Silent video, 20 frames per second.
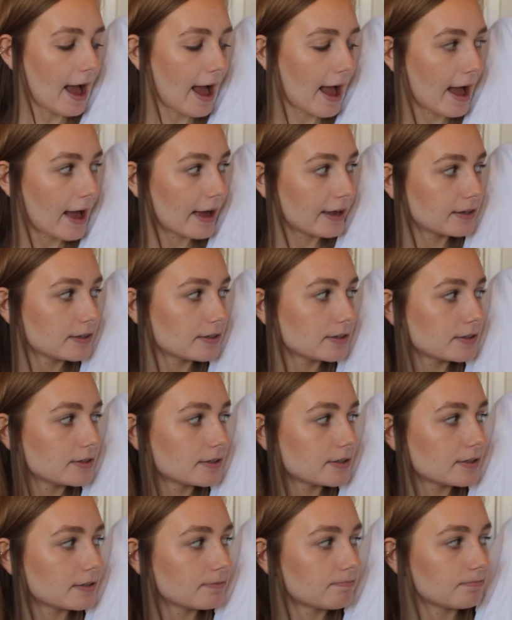
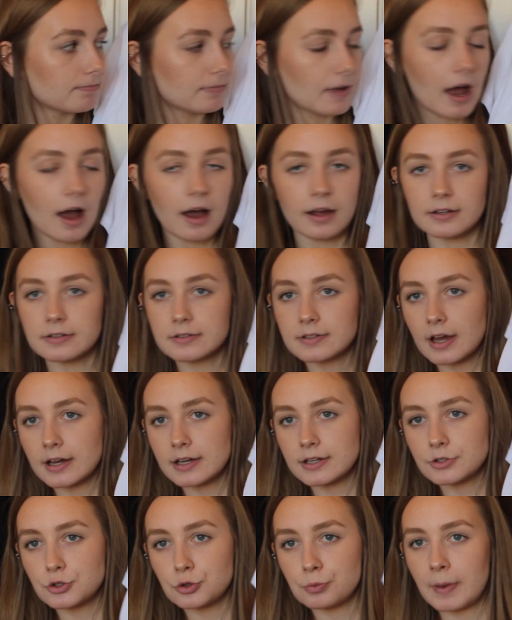And yeah, I
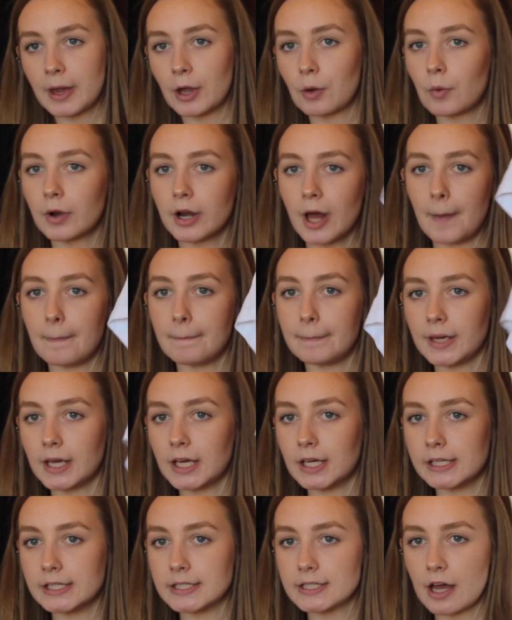decided to pick one up
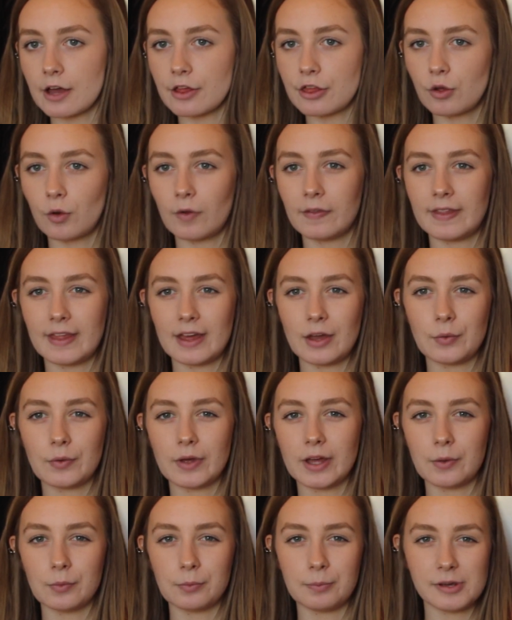because I thought
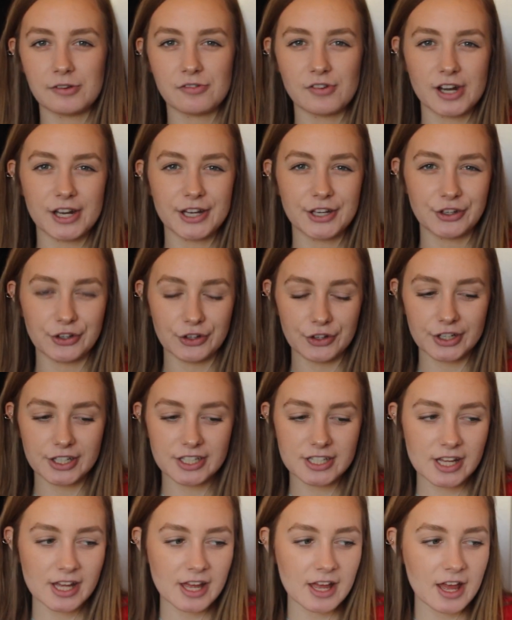it would be really
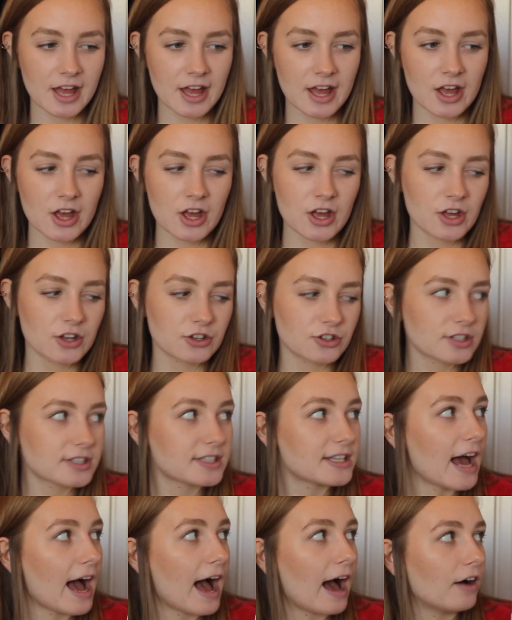good
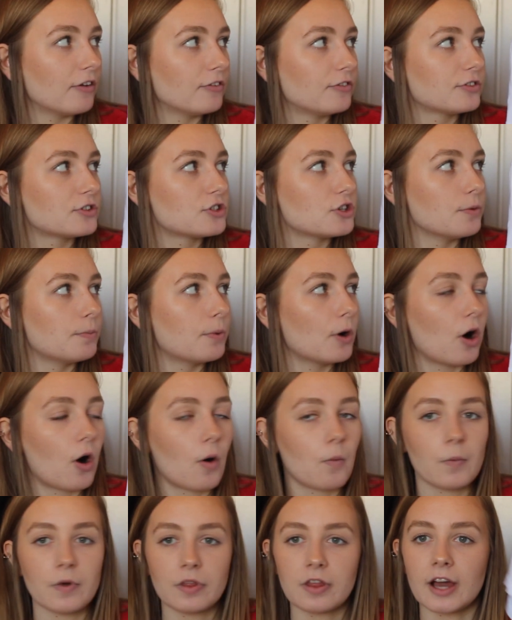just to have to put
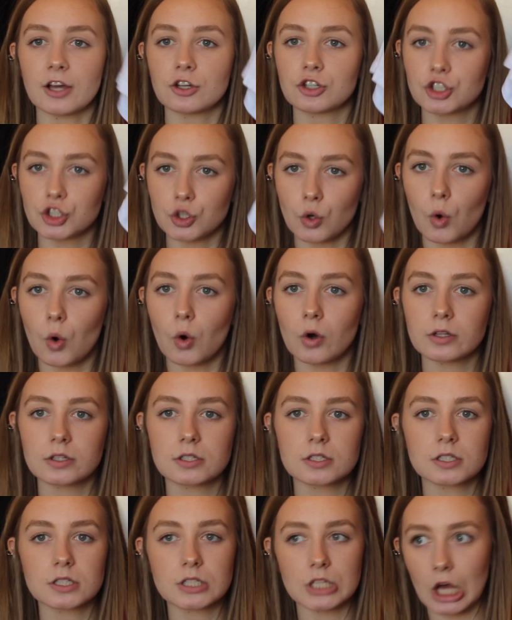on with like
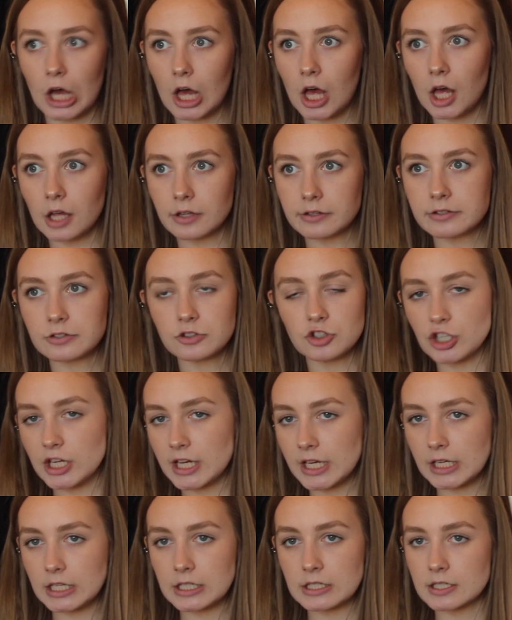shorts, skirts,
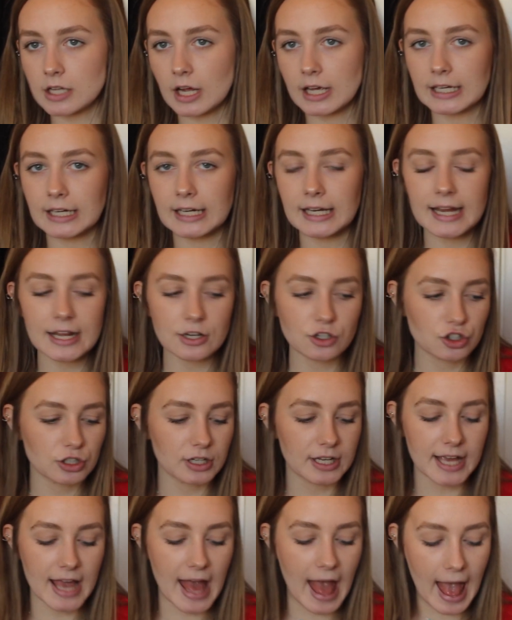jeans, like
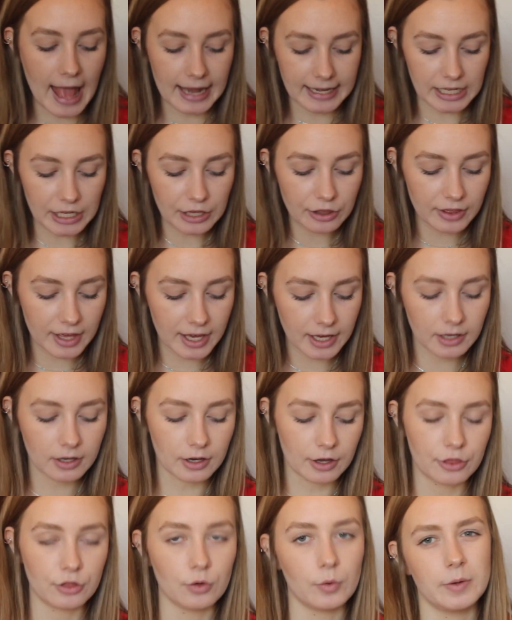literally anything.
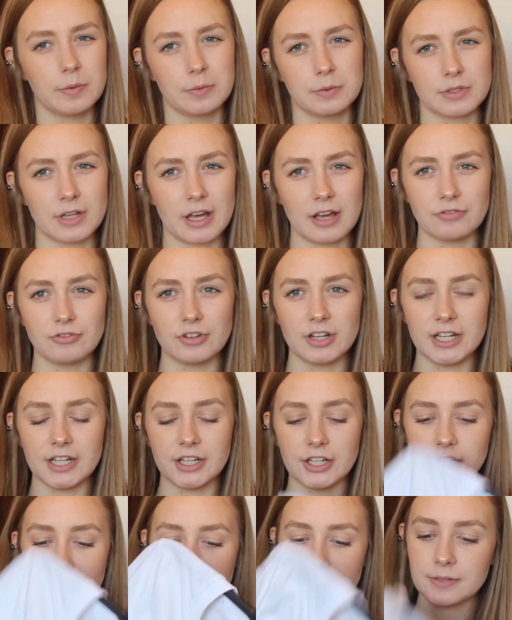I thought it was like
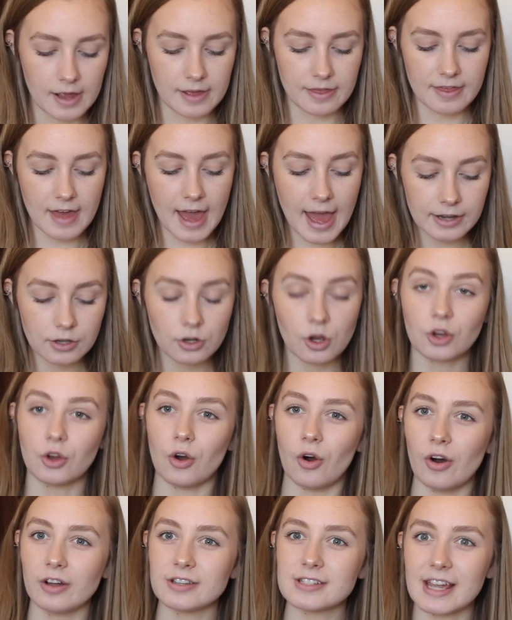really good. I then
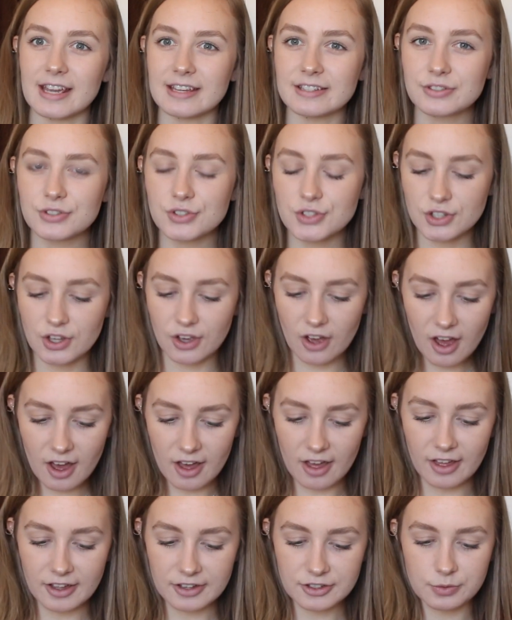got a
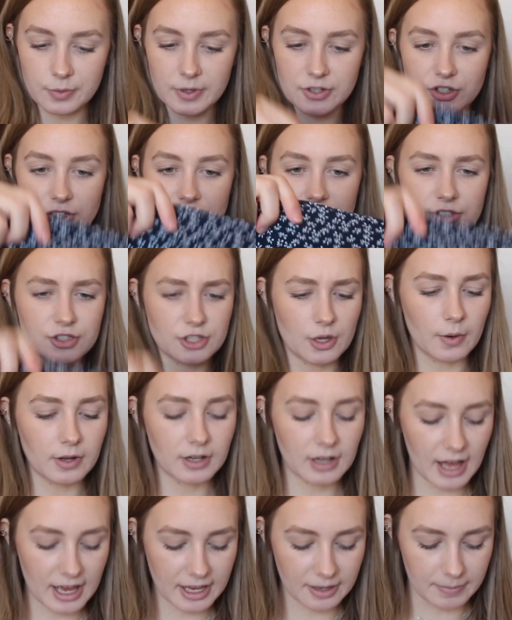skirt, which is so
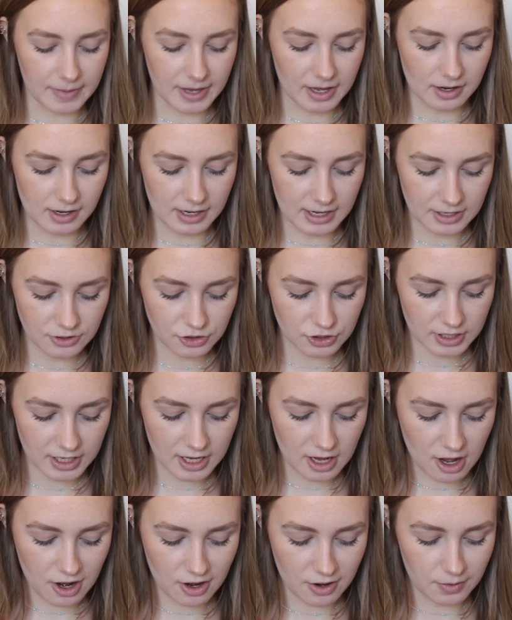unlike me. I
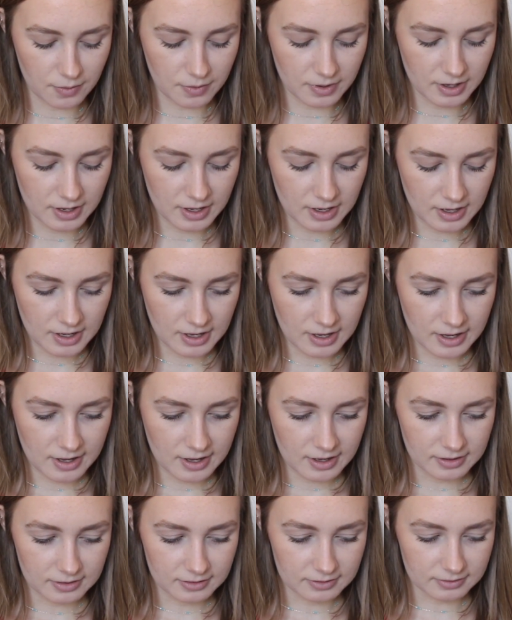literally own
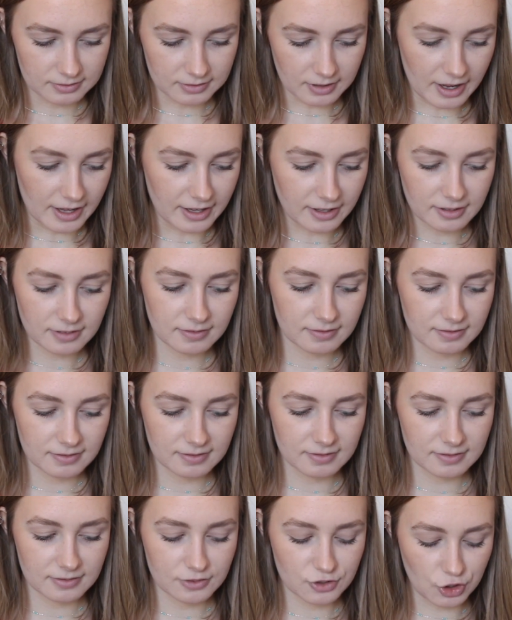like
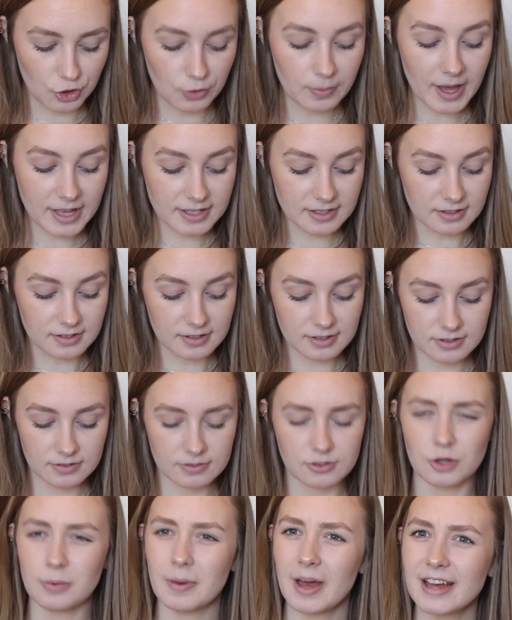two
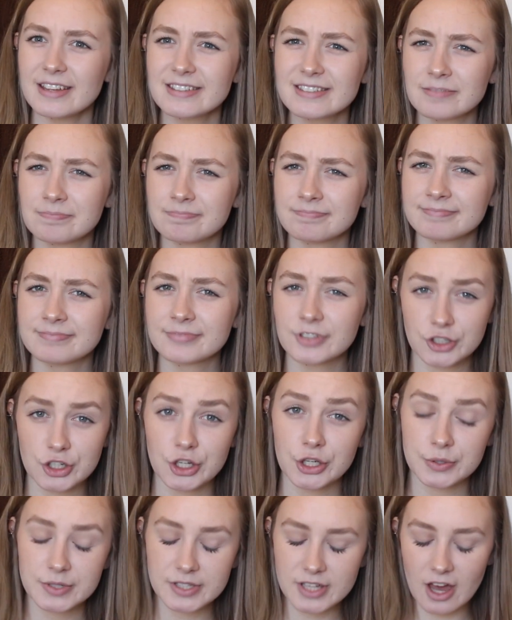
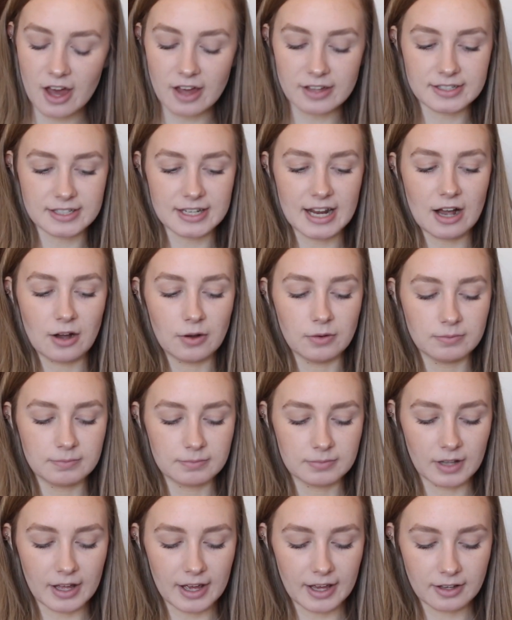skirts now,
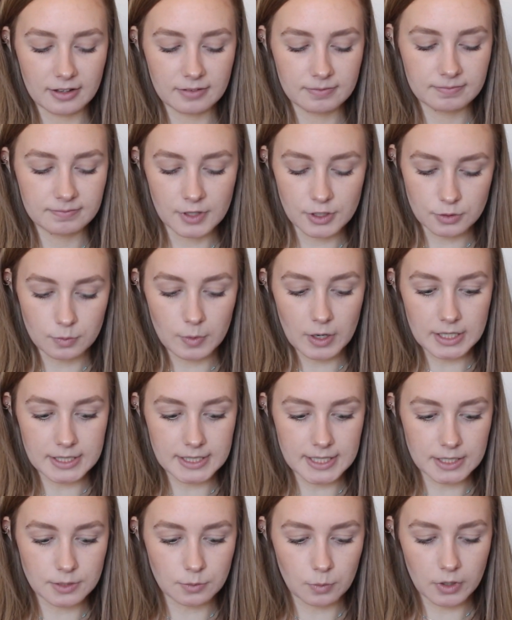like as well
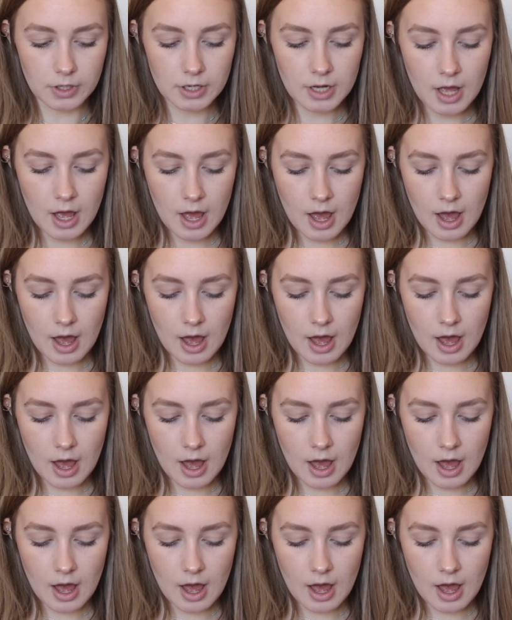as this one.